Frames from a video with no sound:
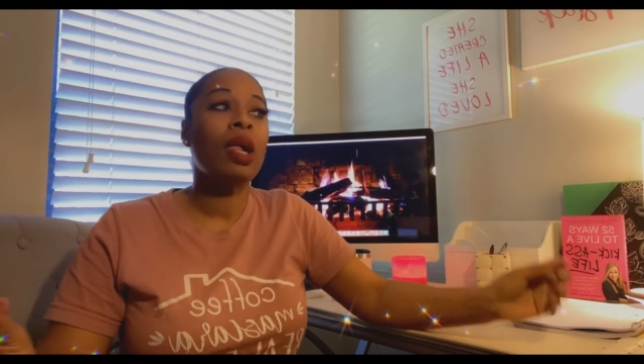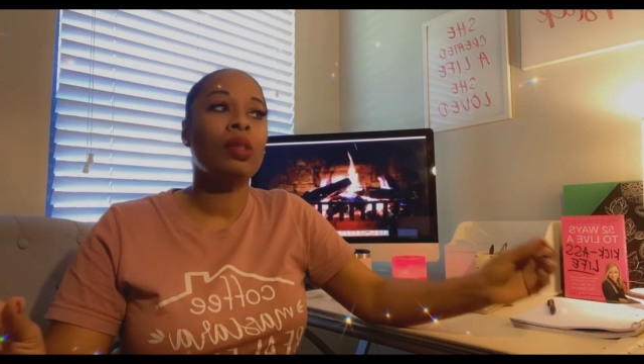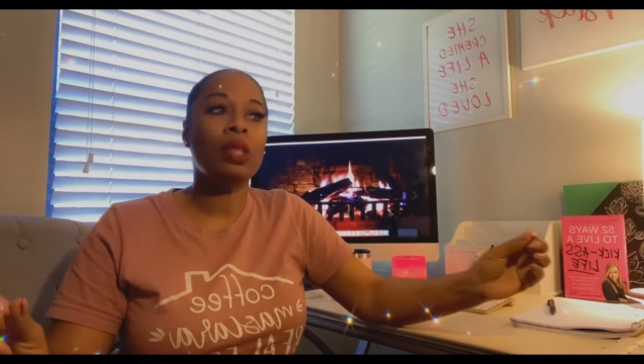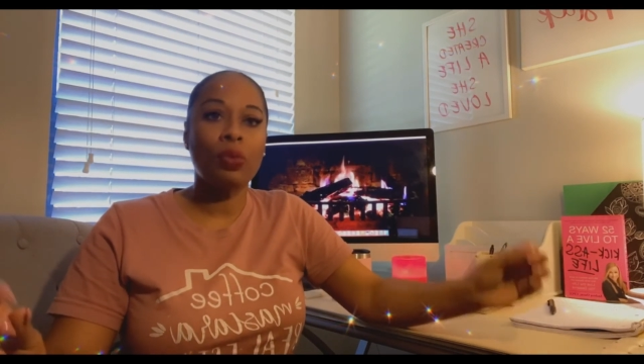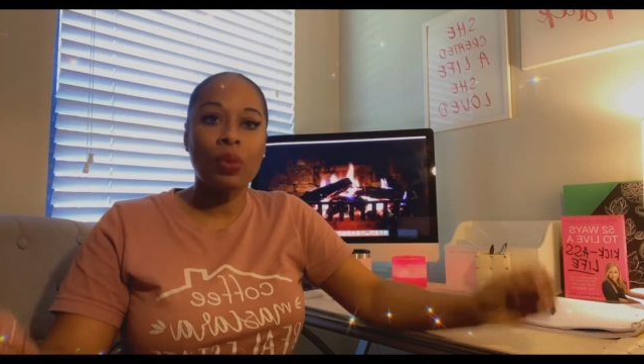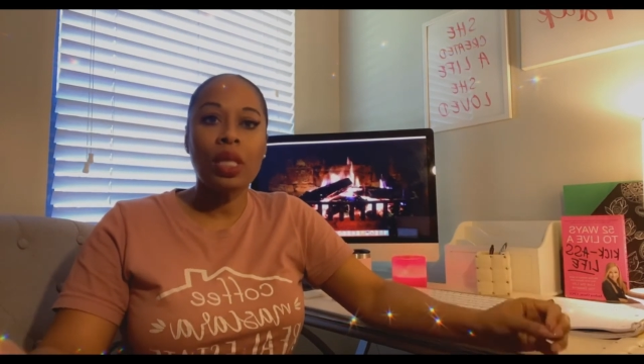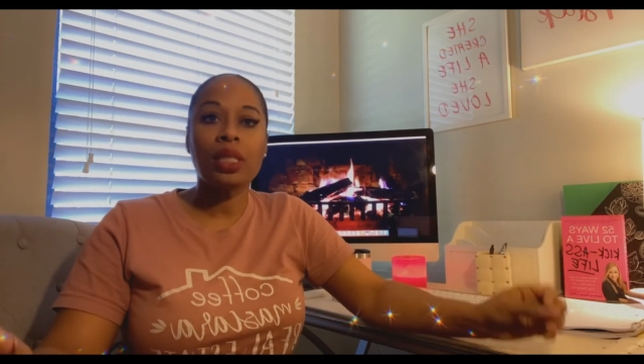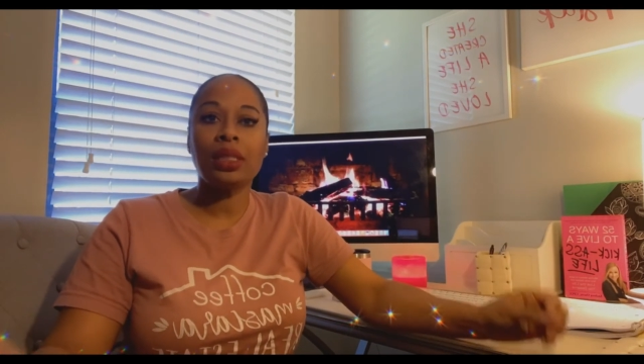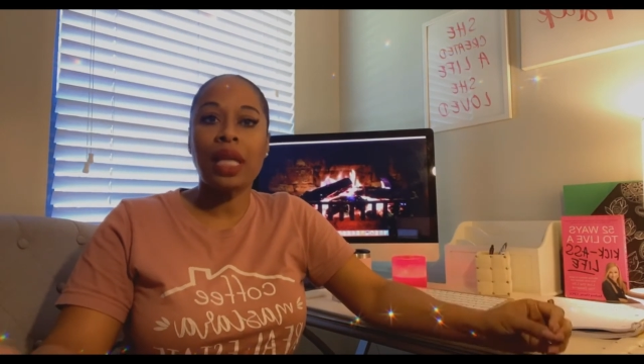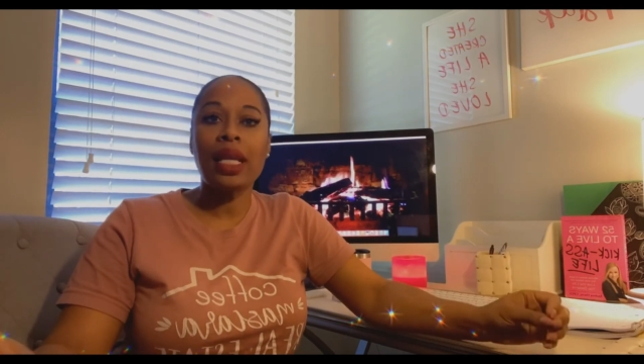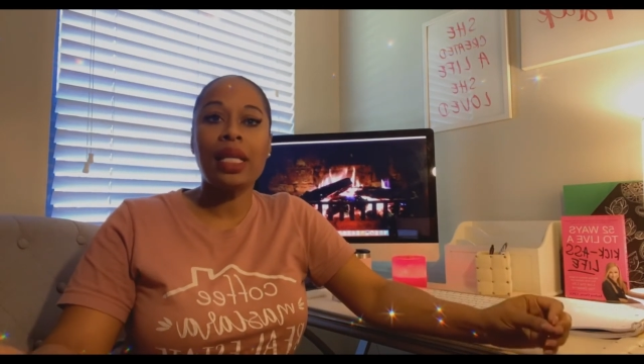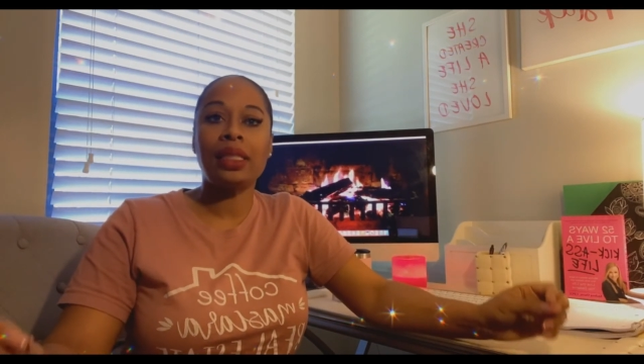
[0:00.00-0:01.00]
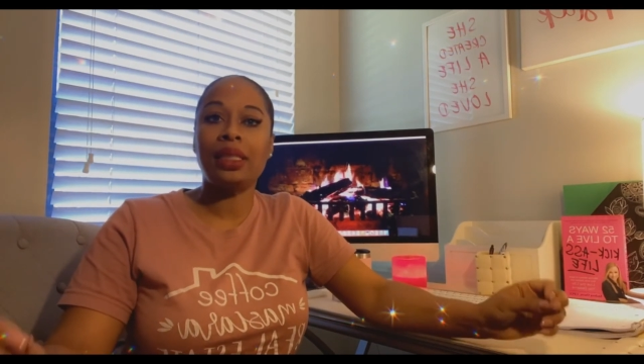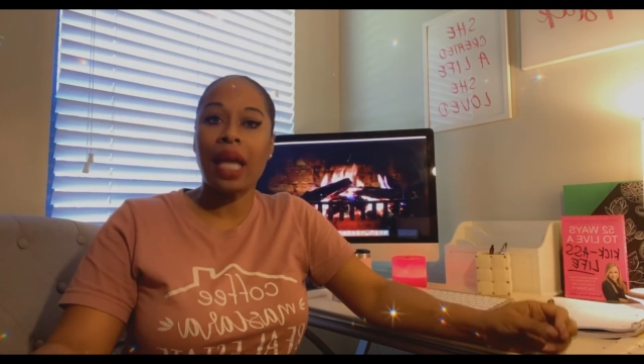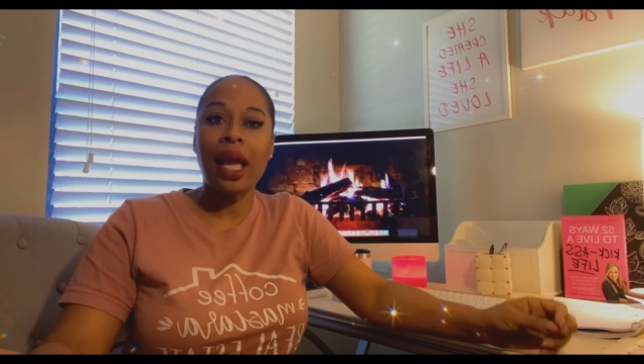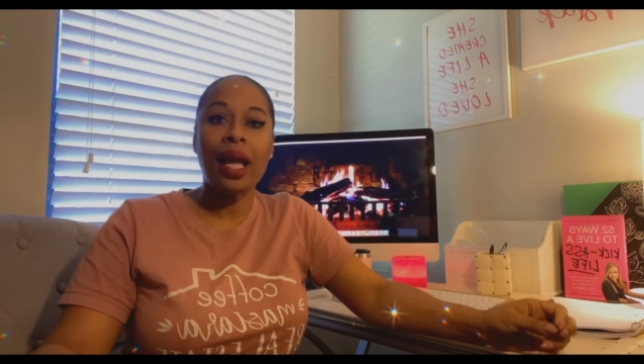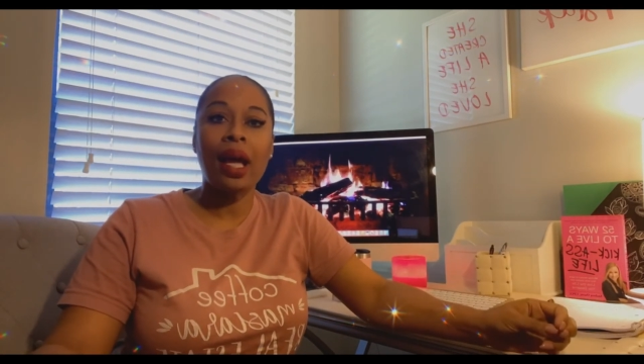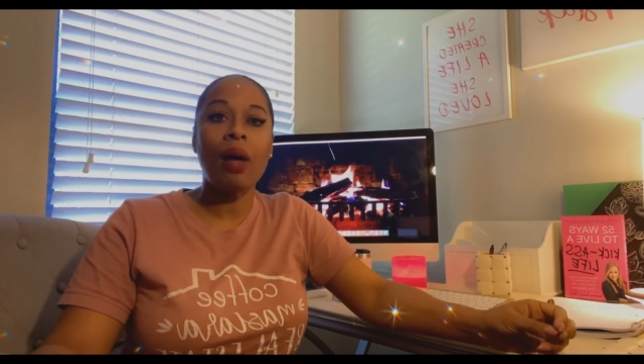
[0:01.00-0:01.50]
the real estate
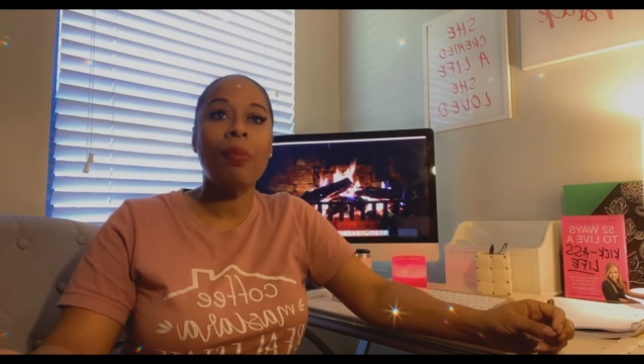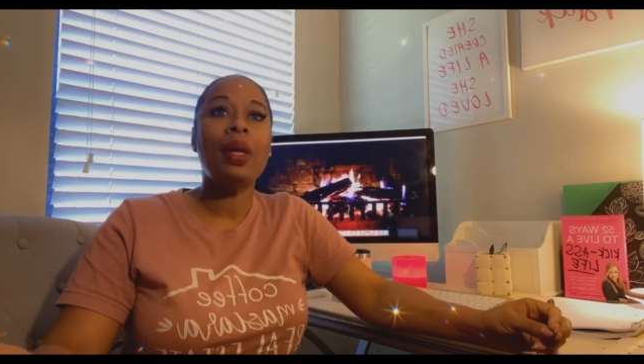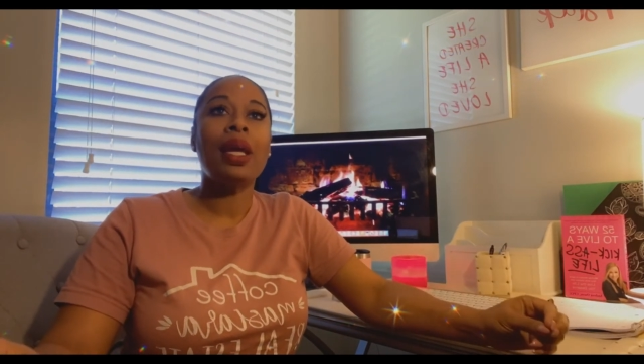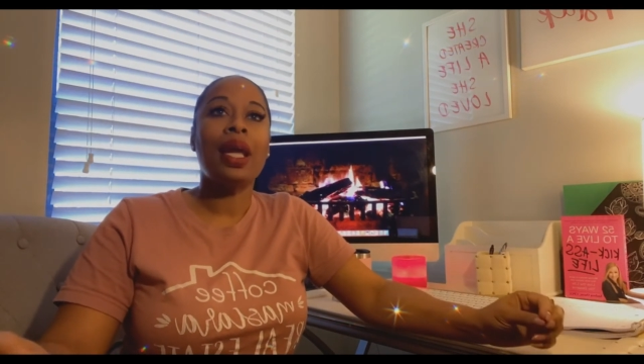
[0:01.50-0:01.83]
exam